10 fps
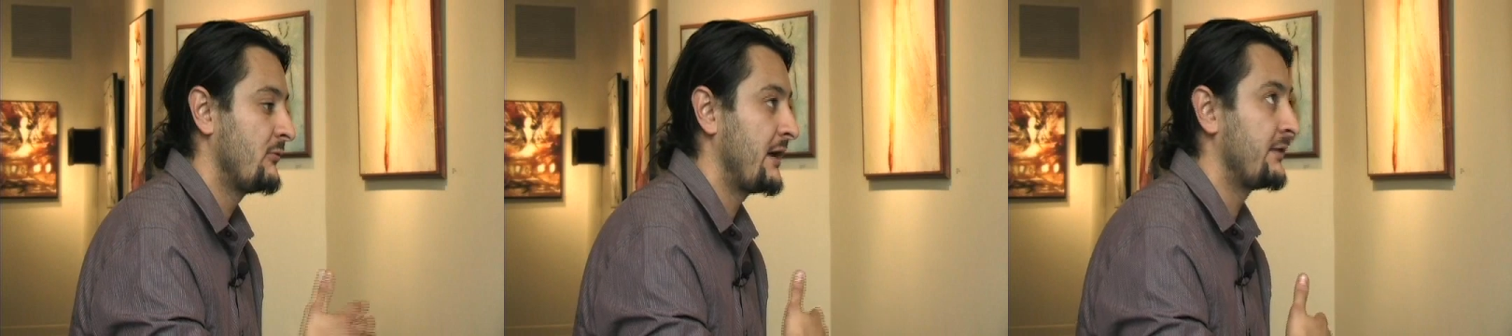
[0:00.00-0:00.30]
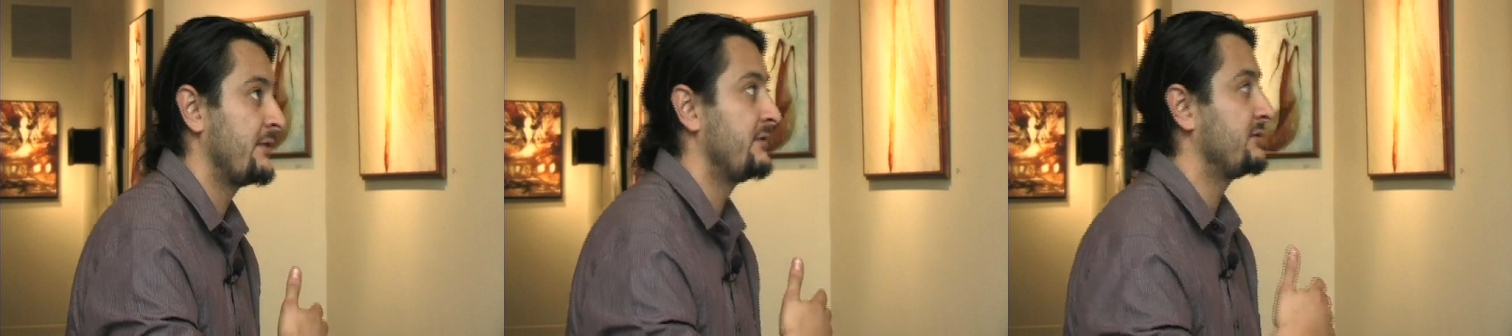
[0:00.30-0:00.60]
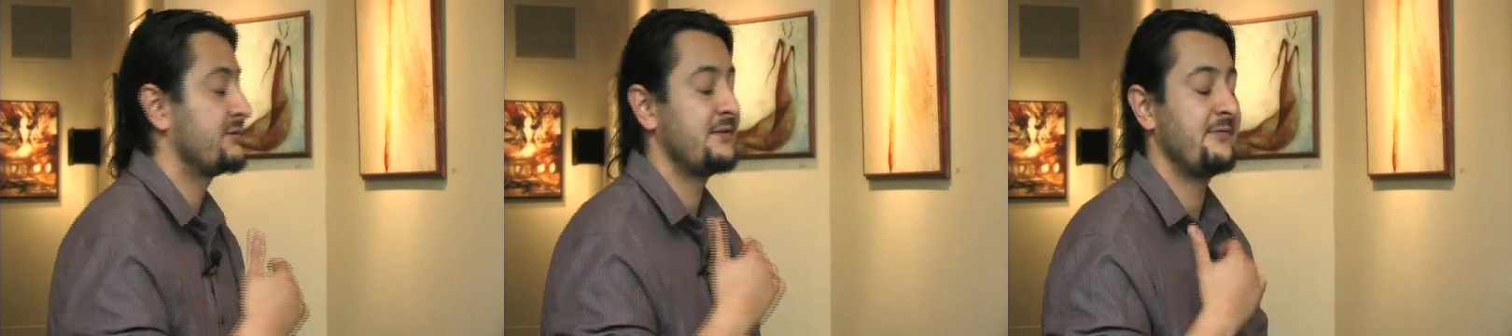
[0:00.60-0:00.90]
rather than
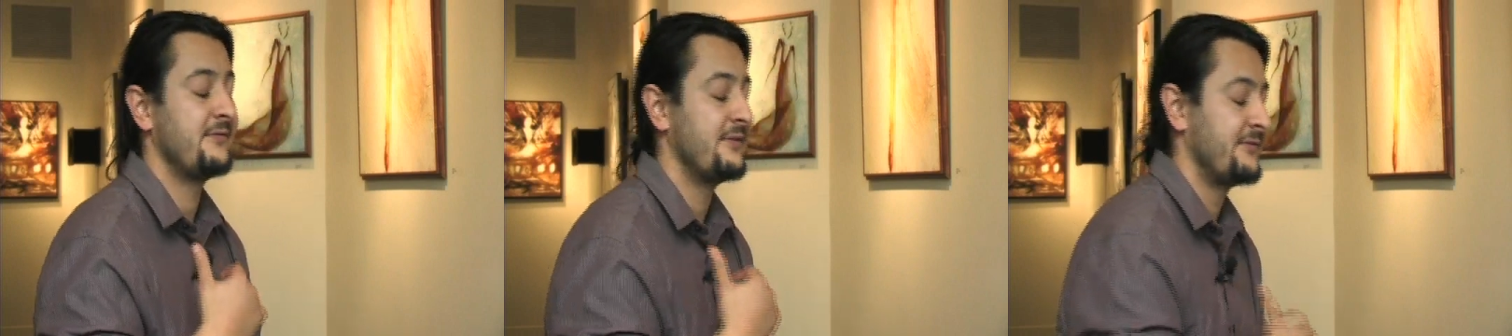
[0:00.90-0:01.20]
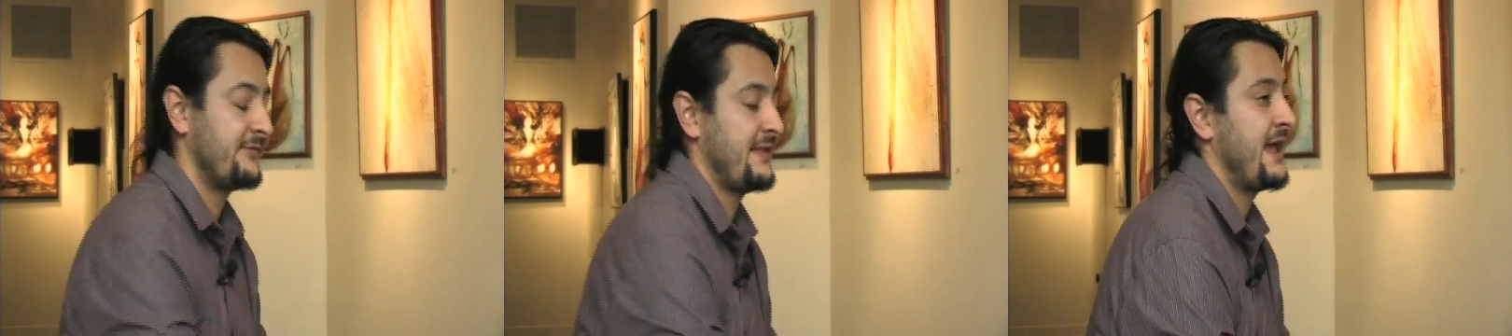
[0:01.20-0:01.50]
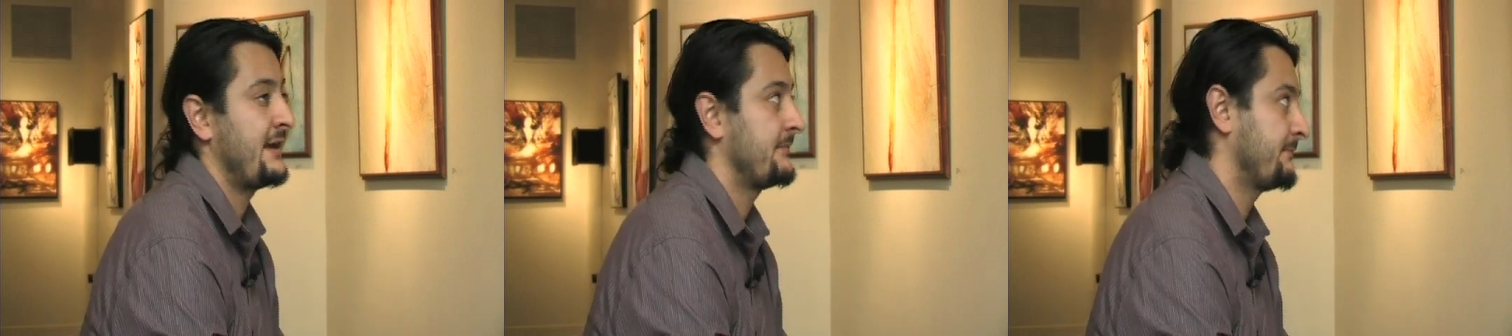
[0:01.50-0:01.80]
just the
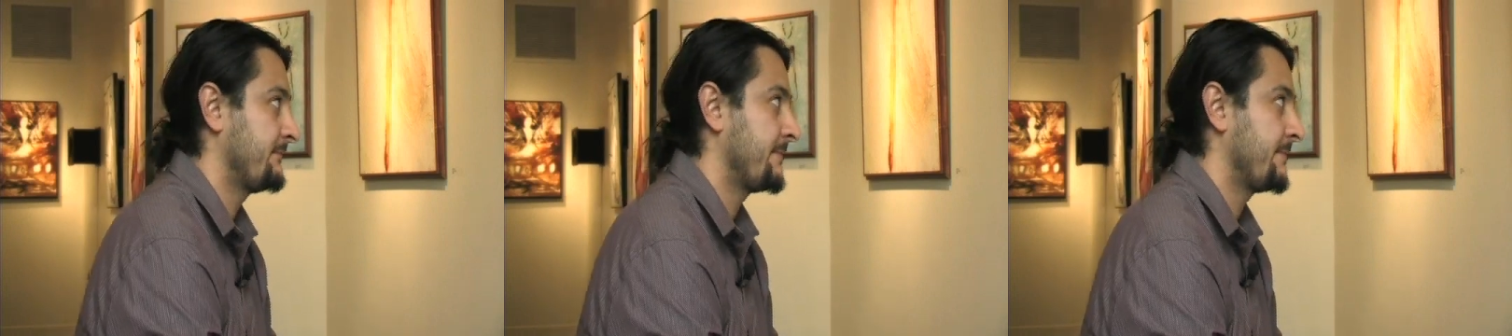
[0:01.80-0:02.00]
flat